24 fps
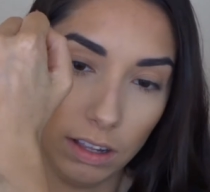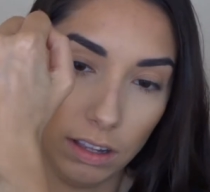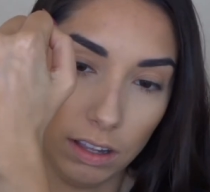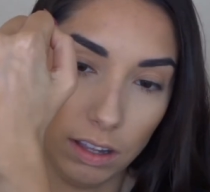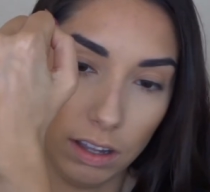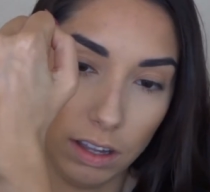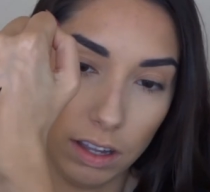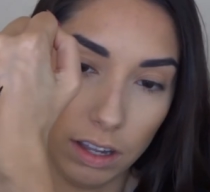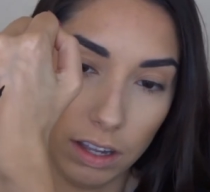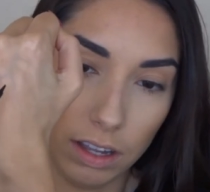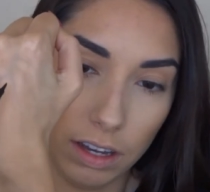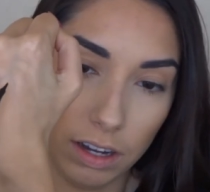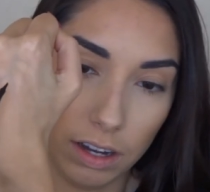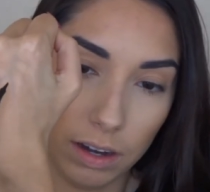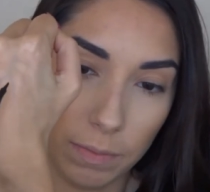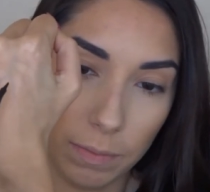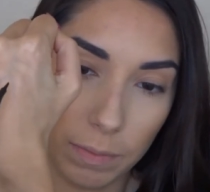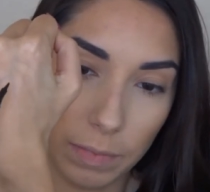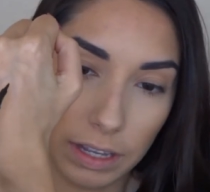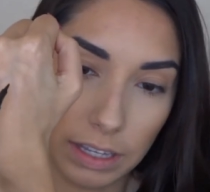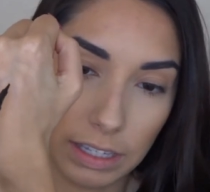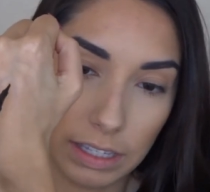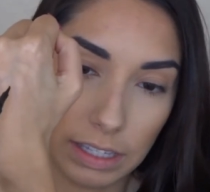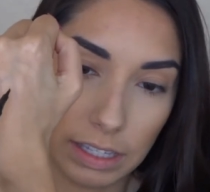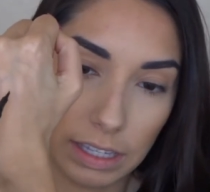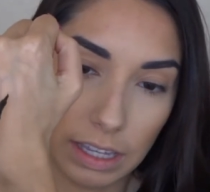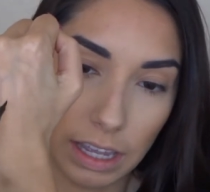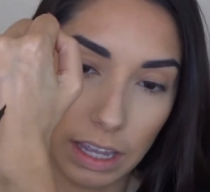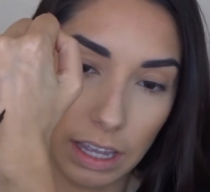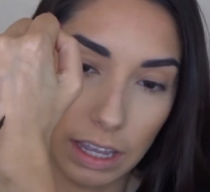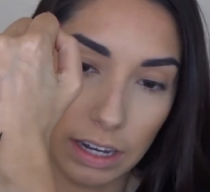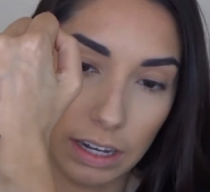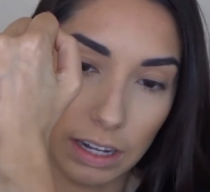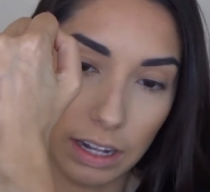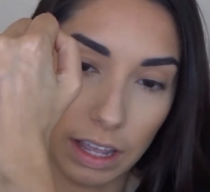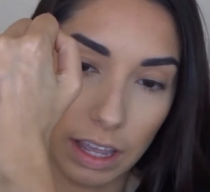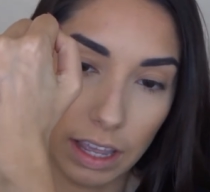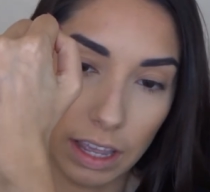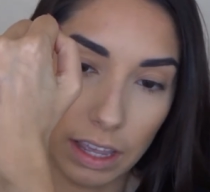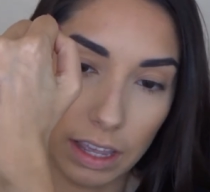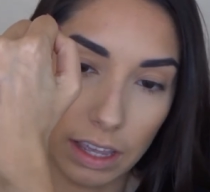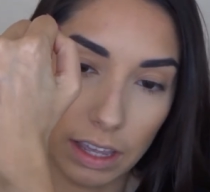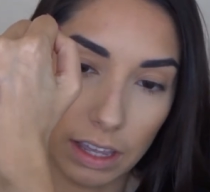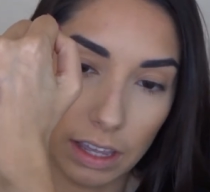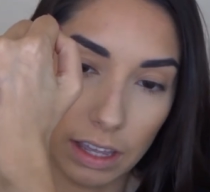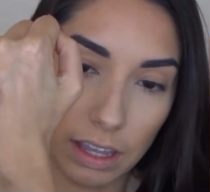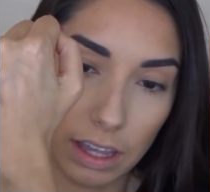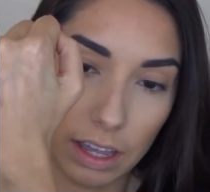on my skin.
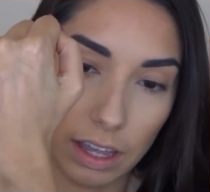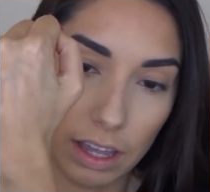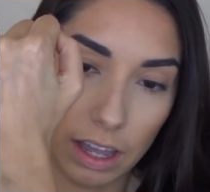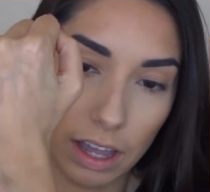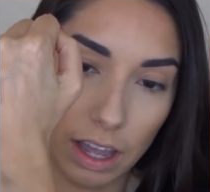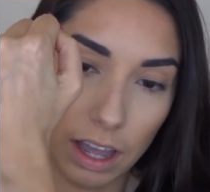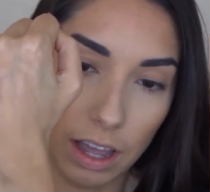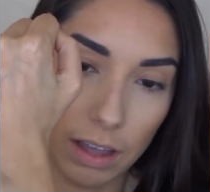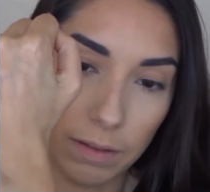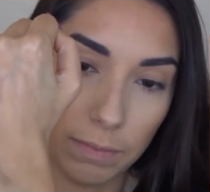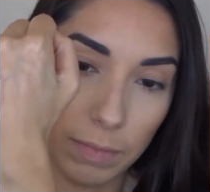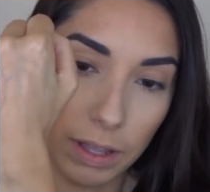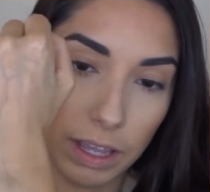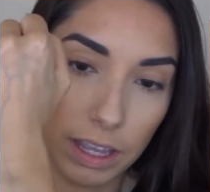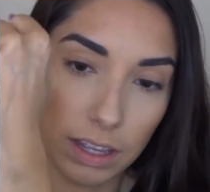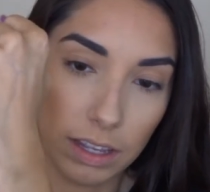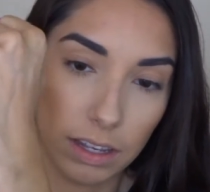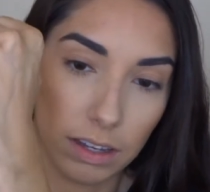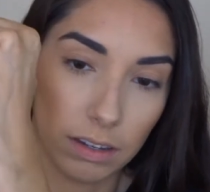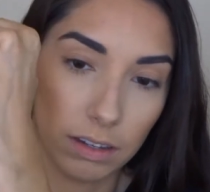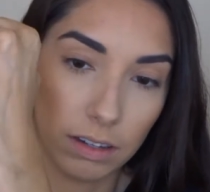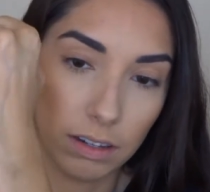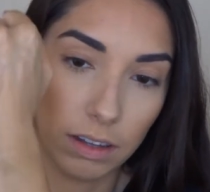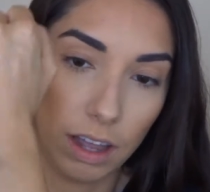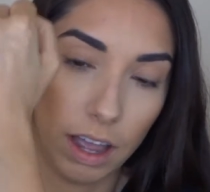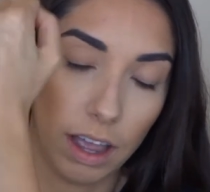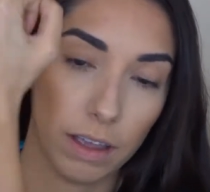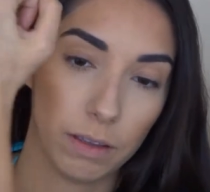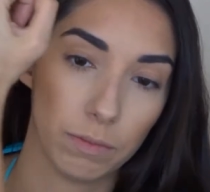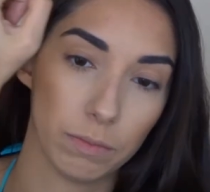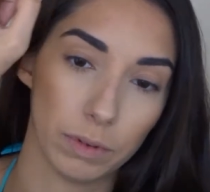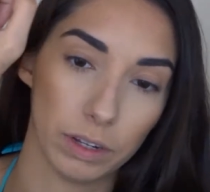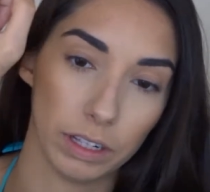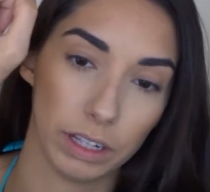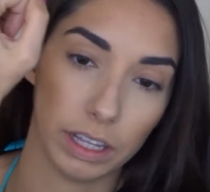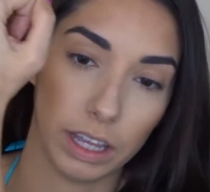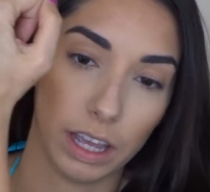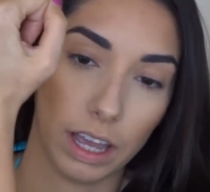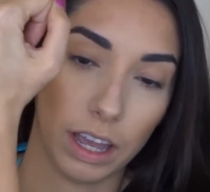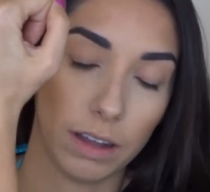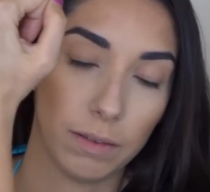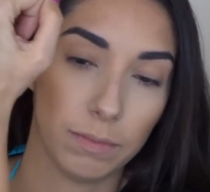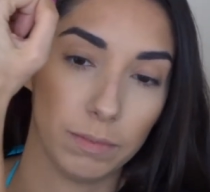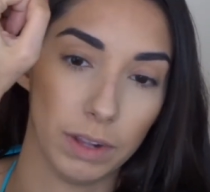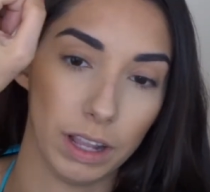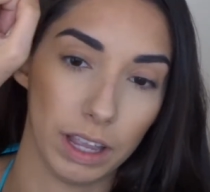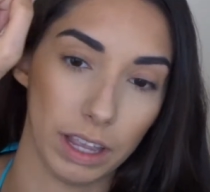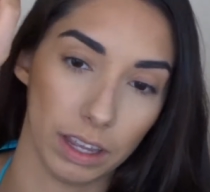Like I really
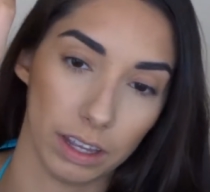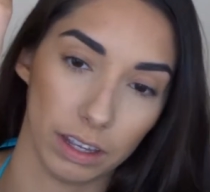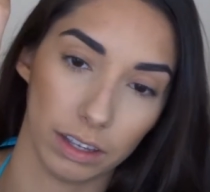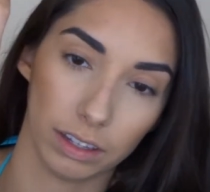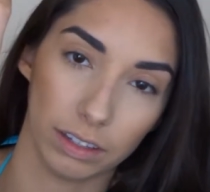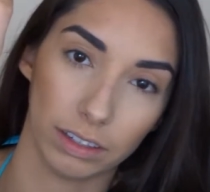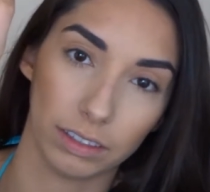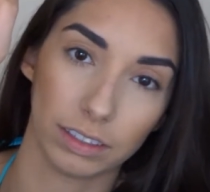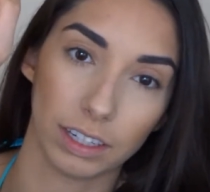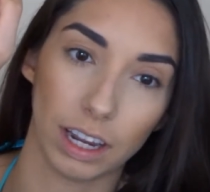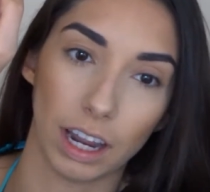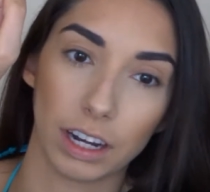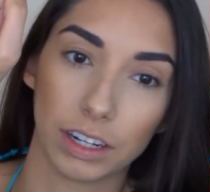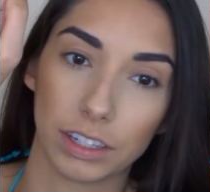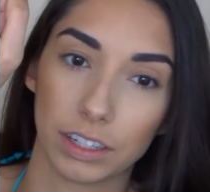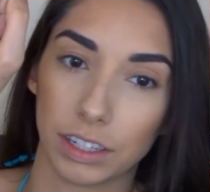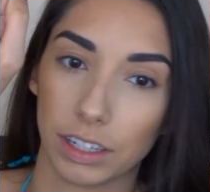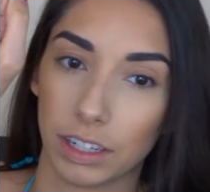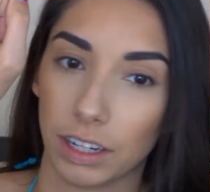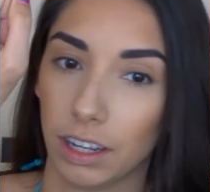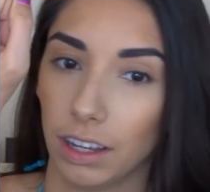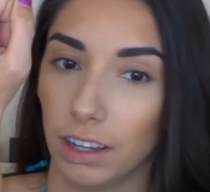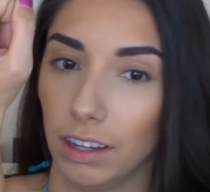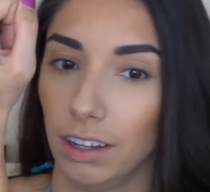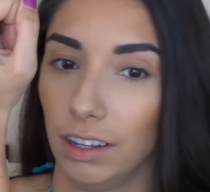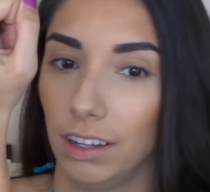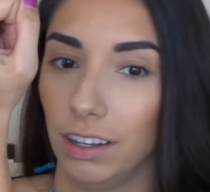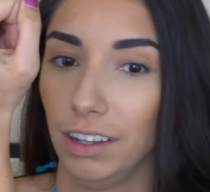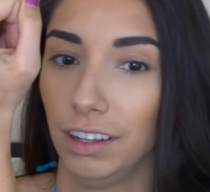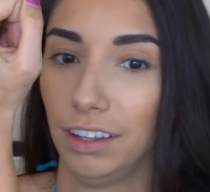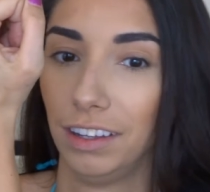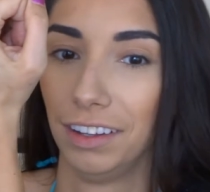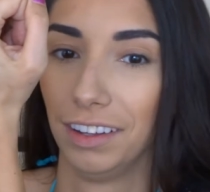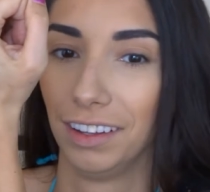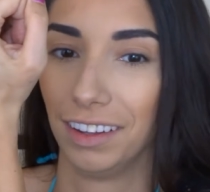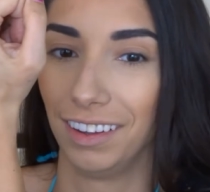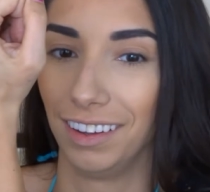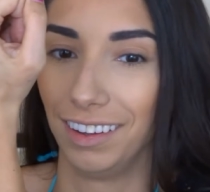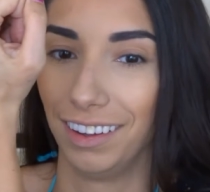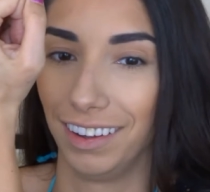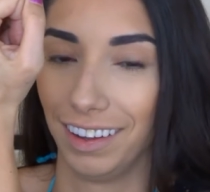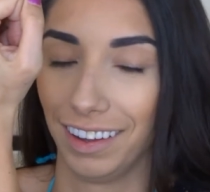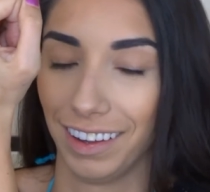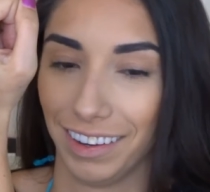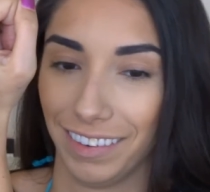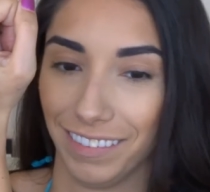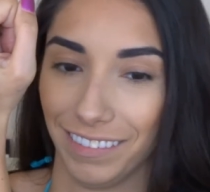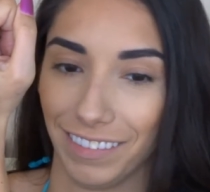am like touching it
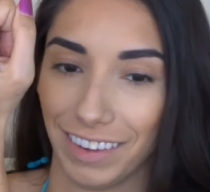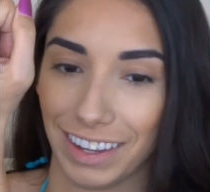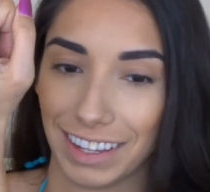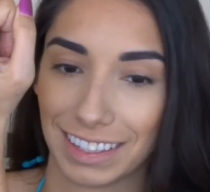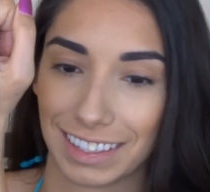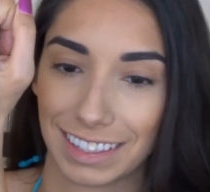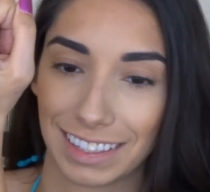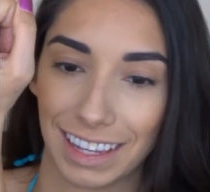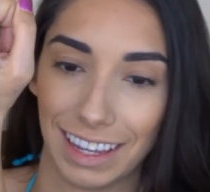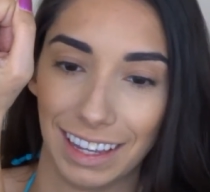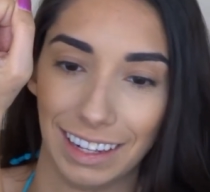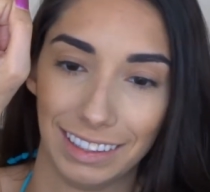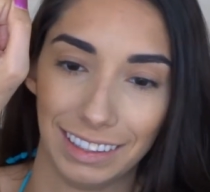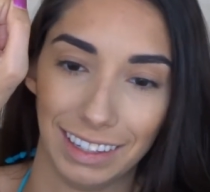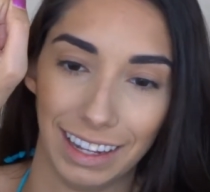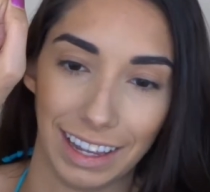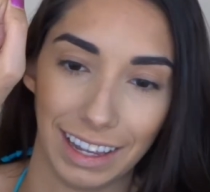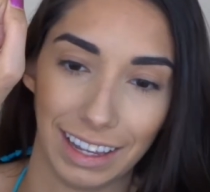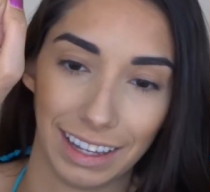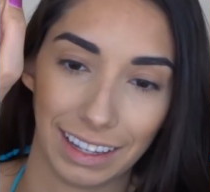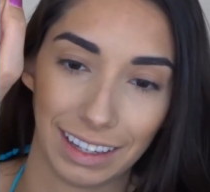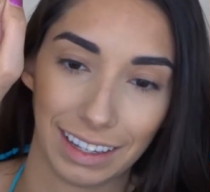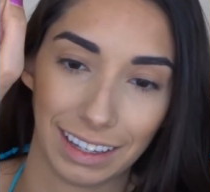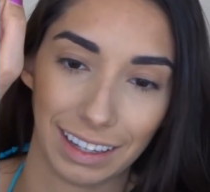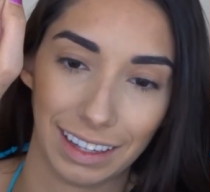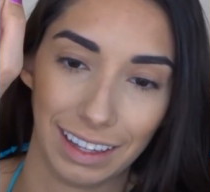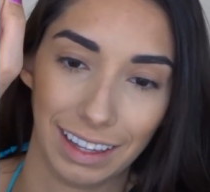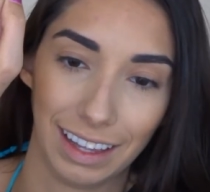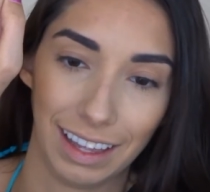on my skin, like,